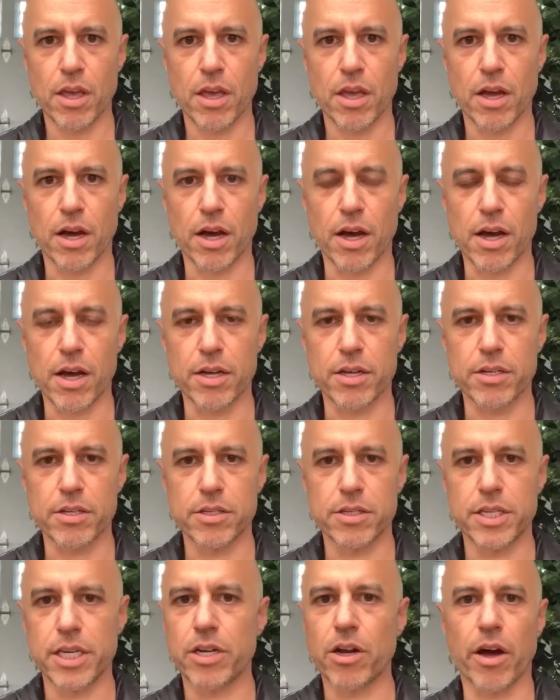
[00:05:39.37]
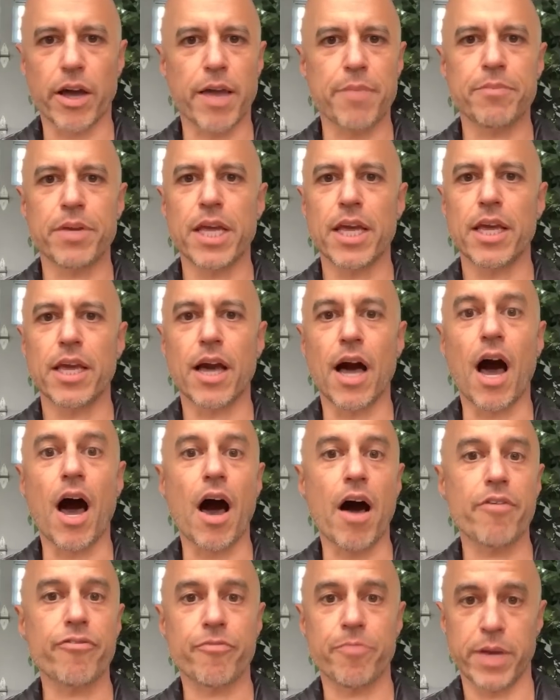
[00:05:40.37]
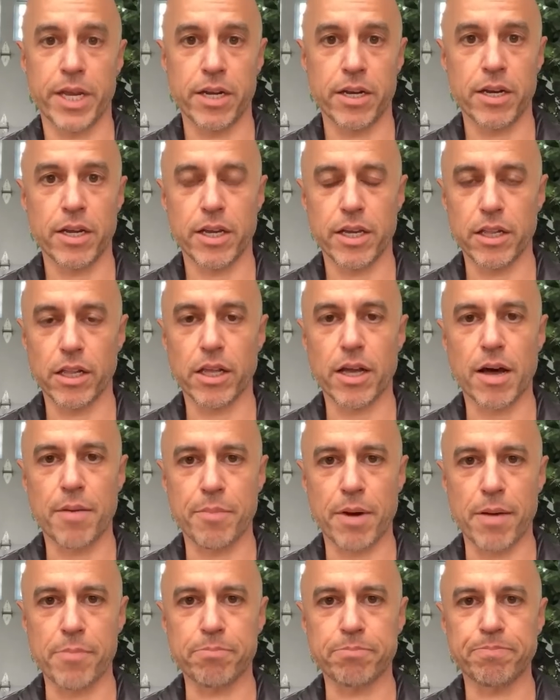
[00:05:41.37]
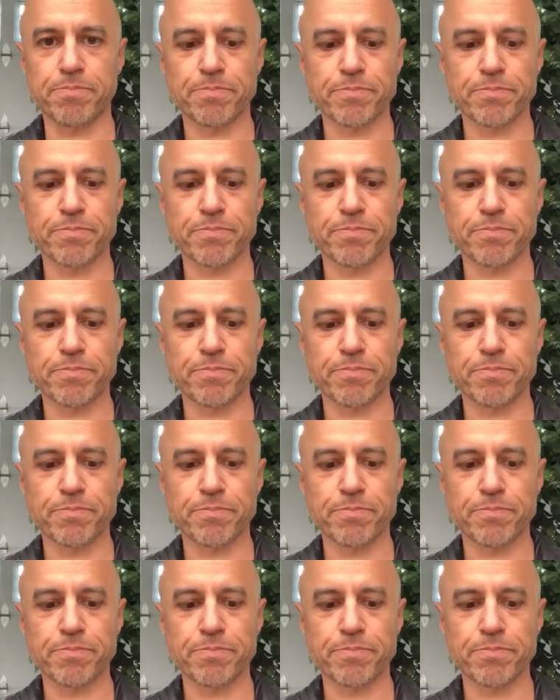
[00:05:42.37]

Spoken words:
ZDoggMD Hoffman, it'll come up.